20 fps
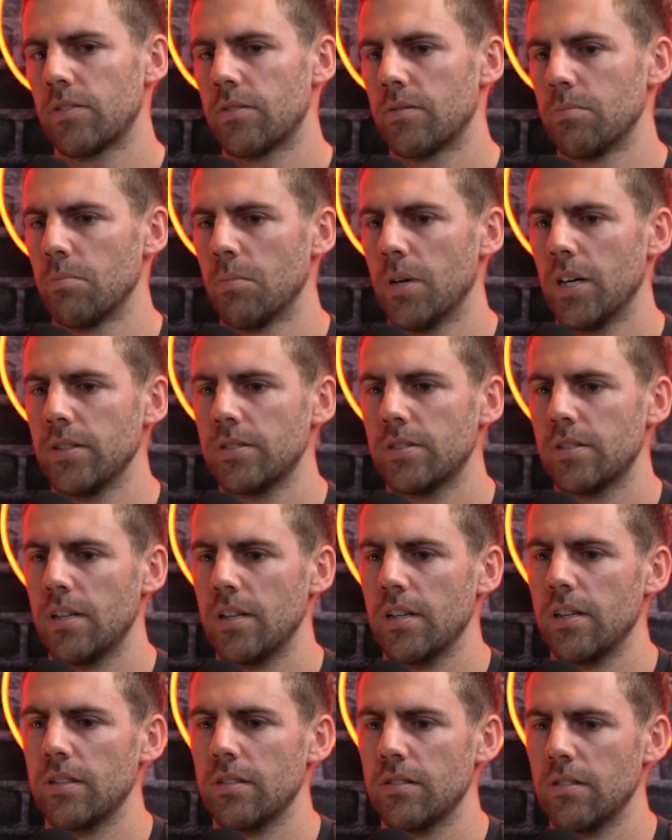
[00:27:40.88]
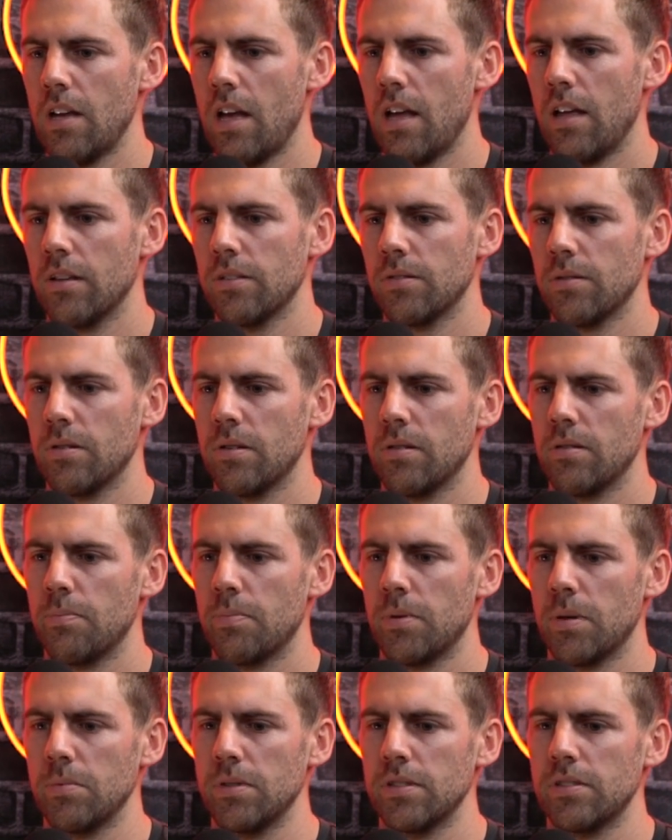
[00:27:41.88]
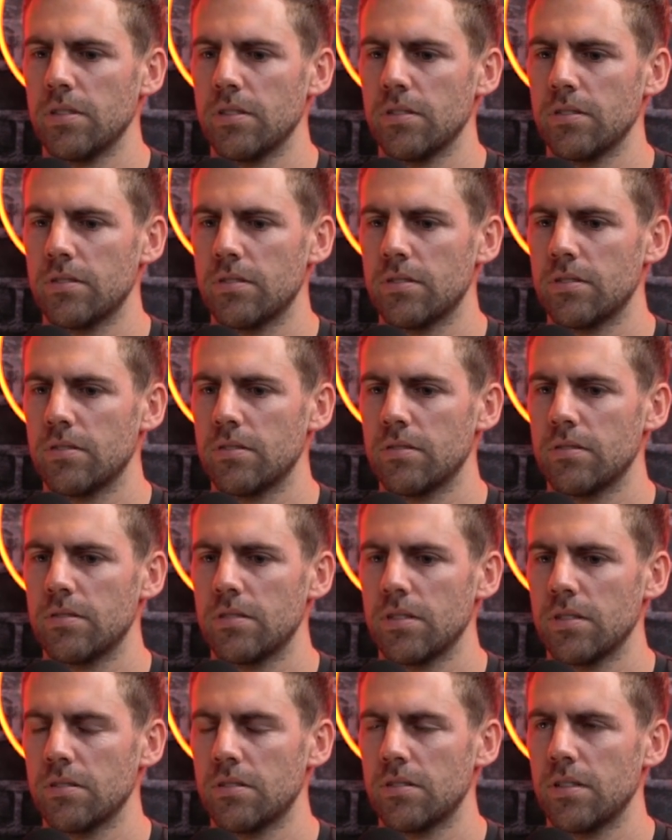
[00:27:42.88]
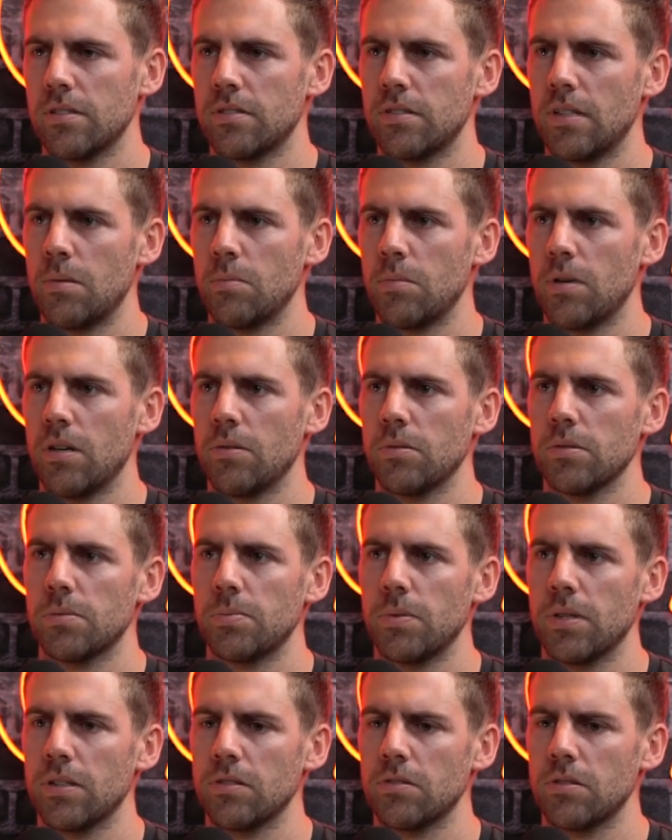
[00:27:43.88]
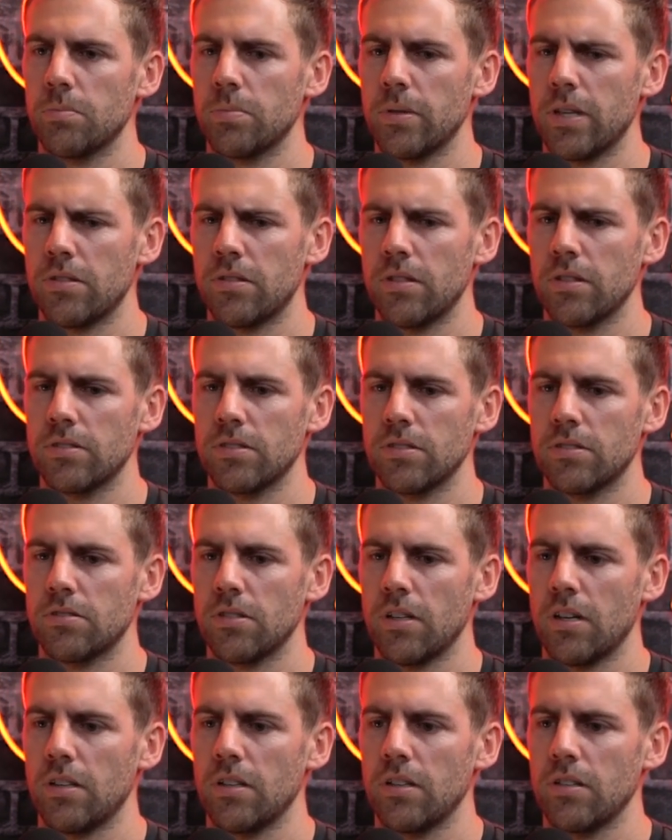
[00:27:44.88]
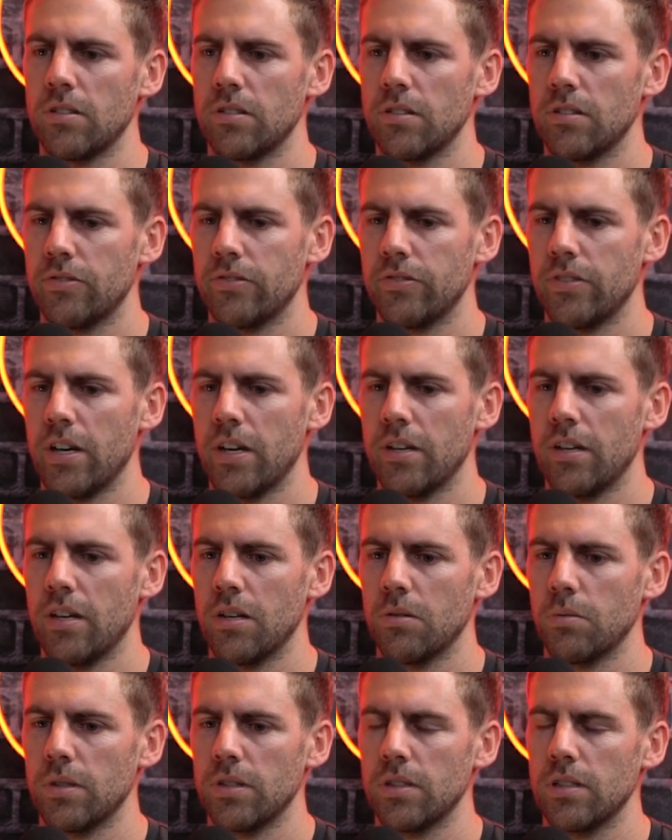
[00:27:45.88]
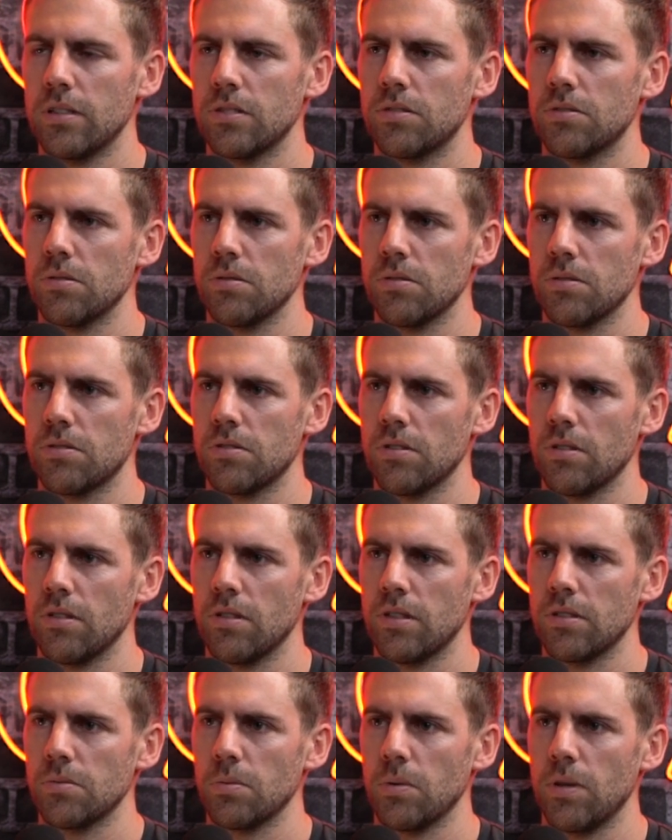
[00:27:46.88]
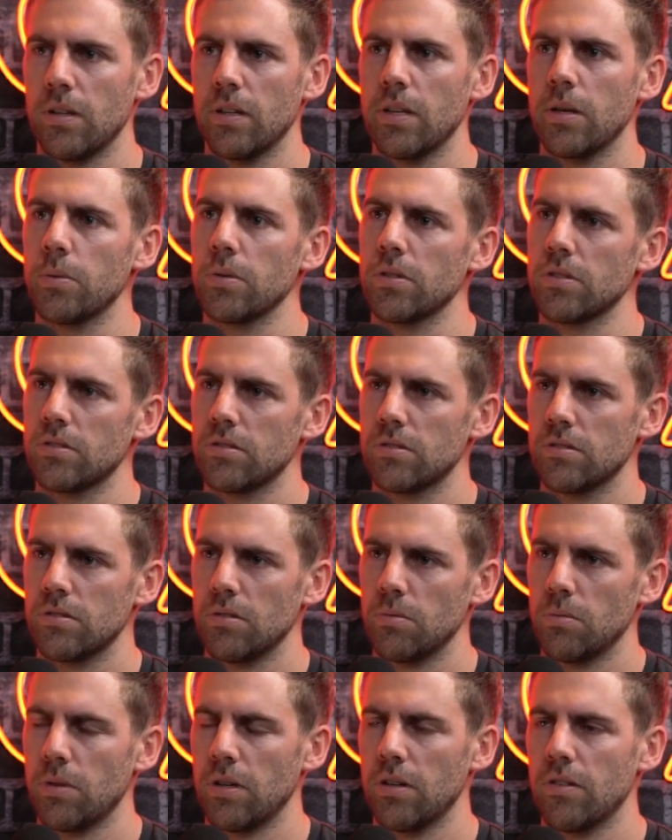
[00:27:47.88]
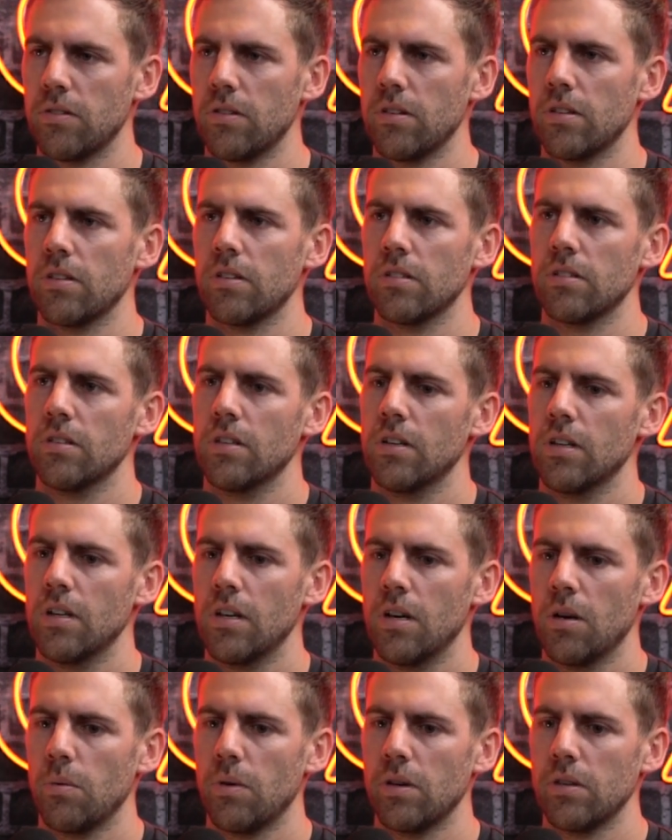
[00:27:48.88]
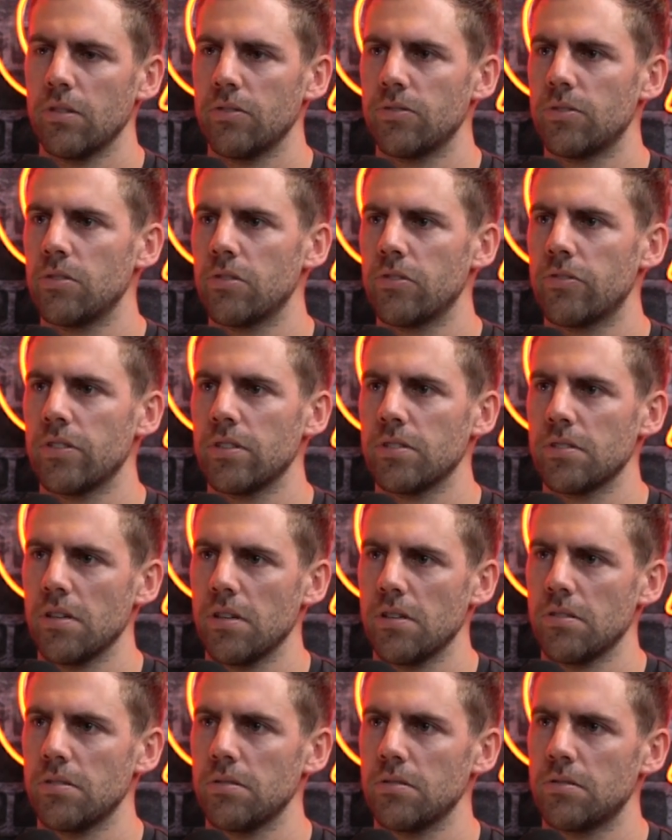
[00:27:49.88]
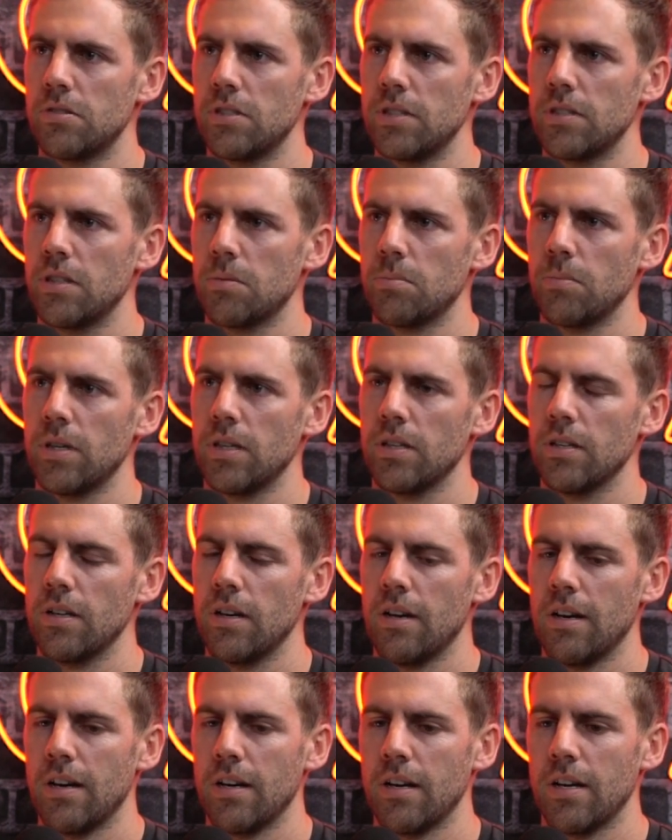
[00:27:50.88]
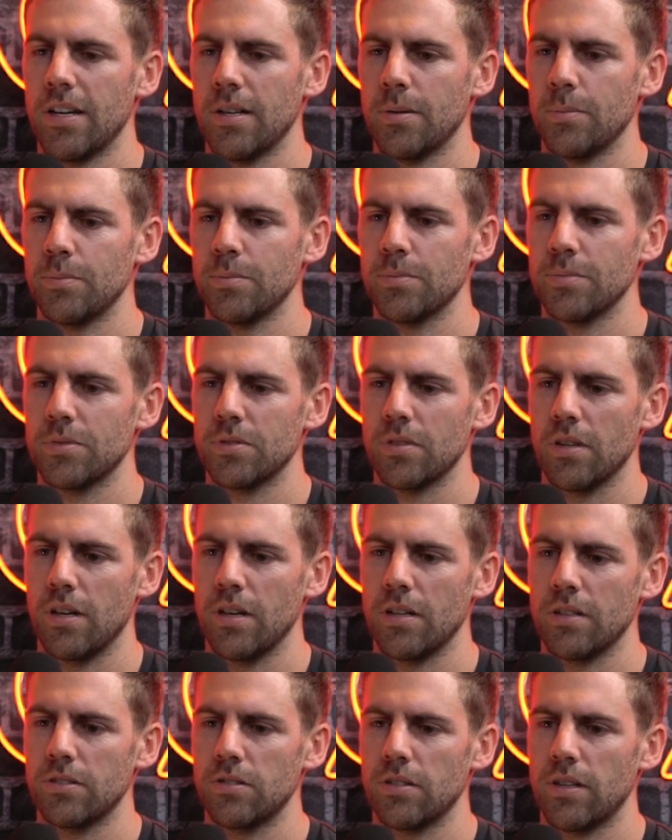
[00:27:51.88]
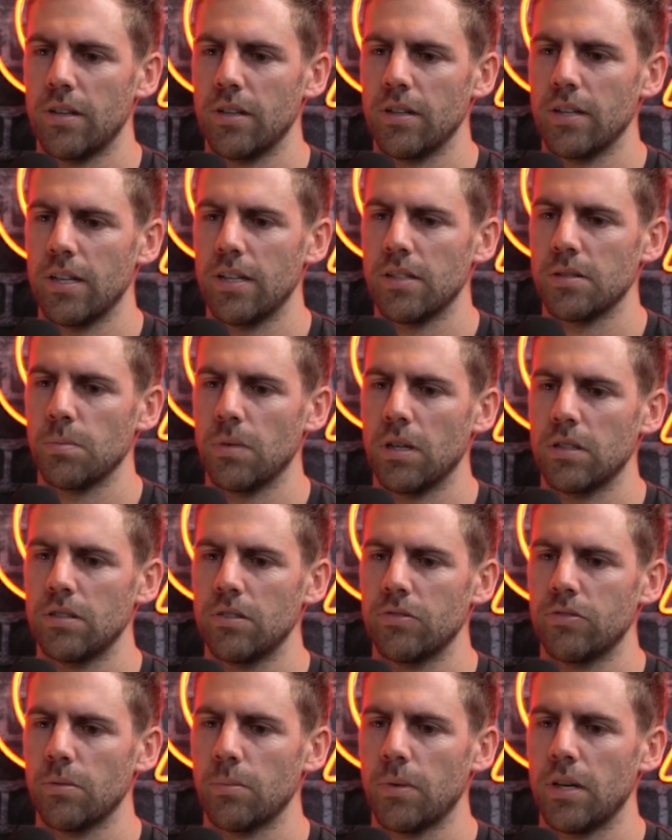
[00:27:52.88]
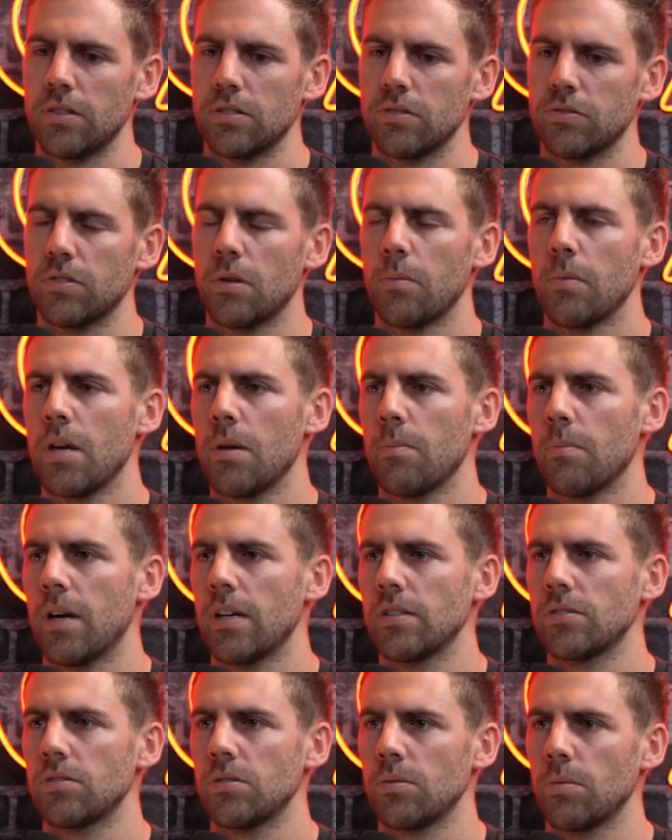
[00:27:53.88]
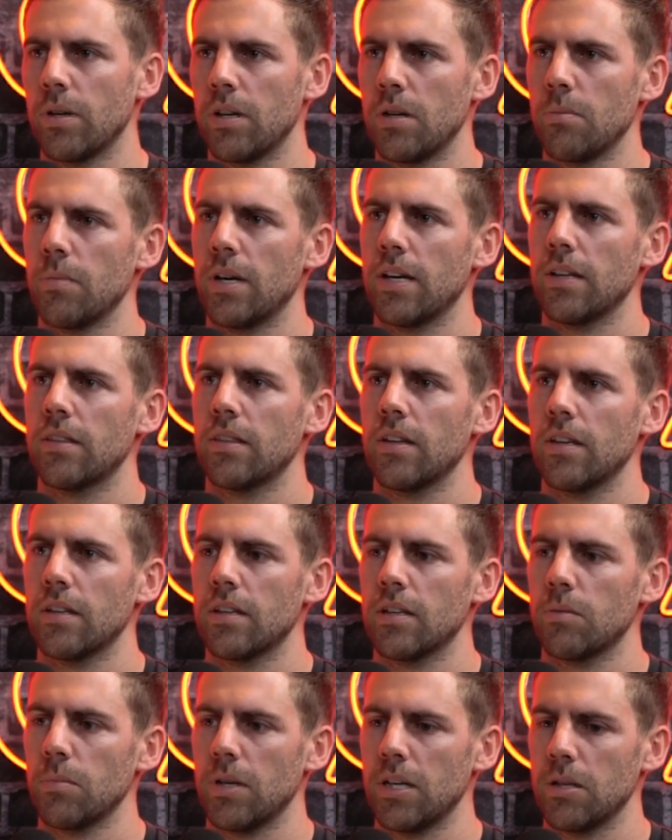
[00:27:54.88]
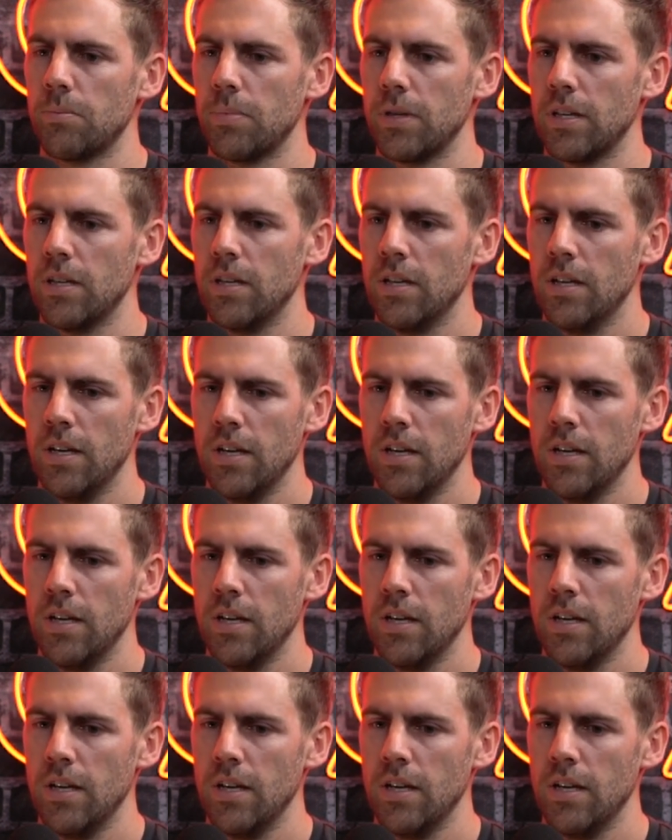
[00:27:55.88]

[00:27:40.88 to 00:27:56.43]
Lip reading: Mostly, probably since December, I was speaking to Patrick, just trying to find out what his thoughts are as well. He was one of two physios who treated me. So I try to get as much information from him as to what he might think it might be.